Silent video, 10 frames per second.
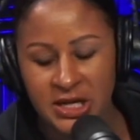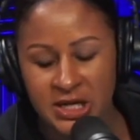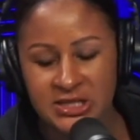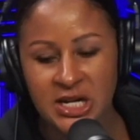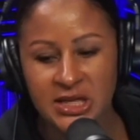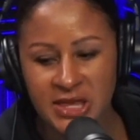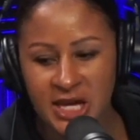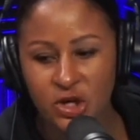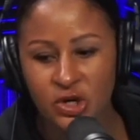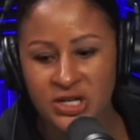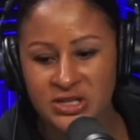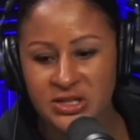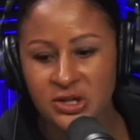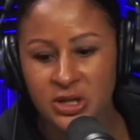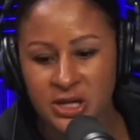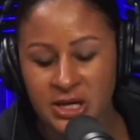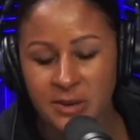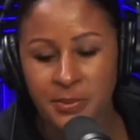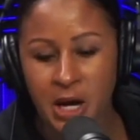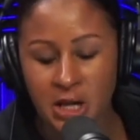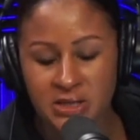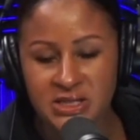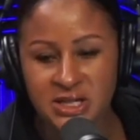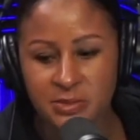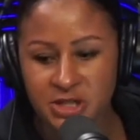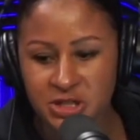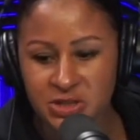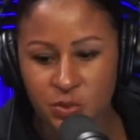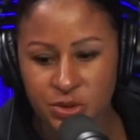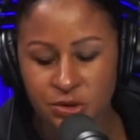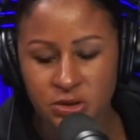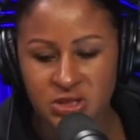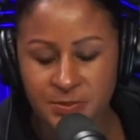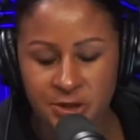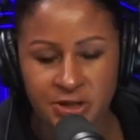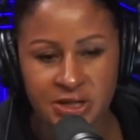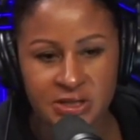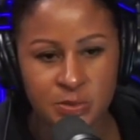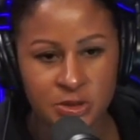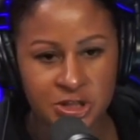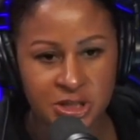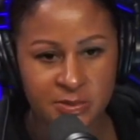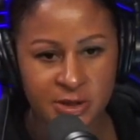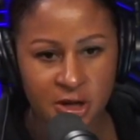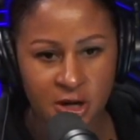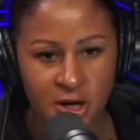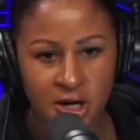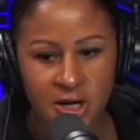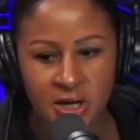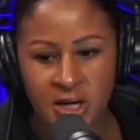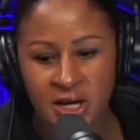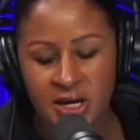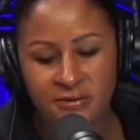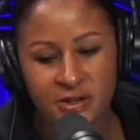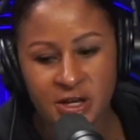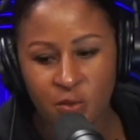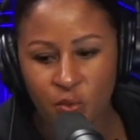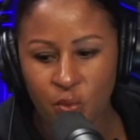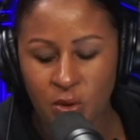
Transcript: it's not that you're necessarily in policy, but just with your experience with GDPR and everything,